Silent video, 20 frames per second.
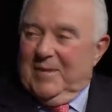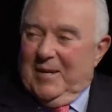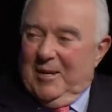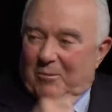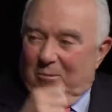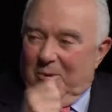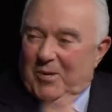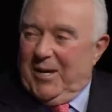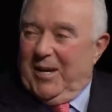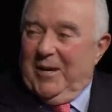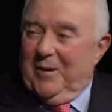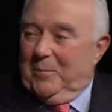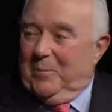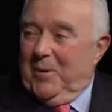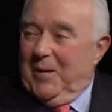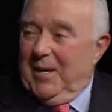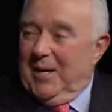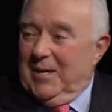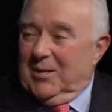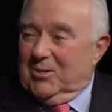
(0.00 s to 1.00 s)
and we'll get it
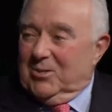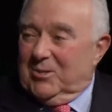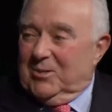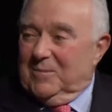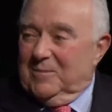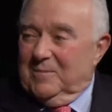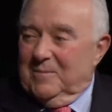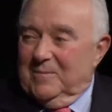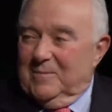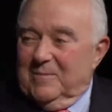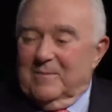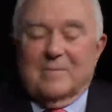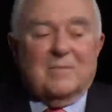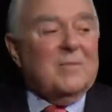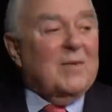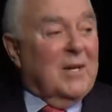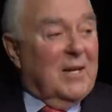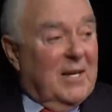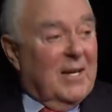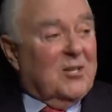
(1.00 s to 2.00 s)
passed.
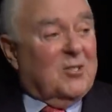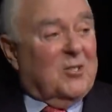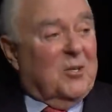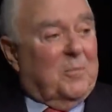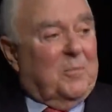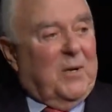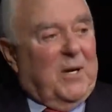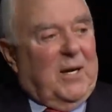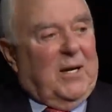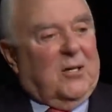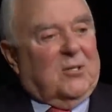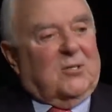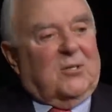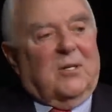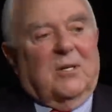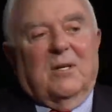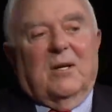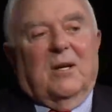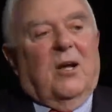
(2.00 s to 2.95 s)
Gets it passed.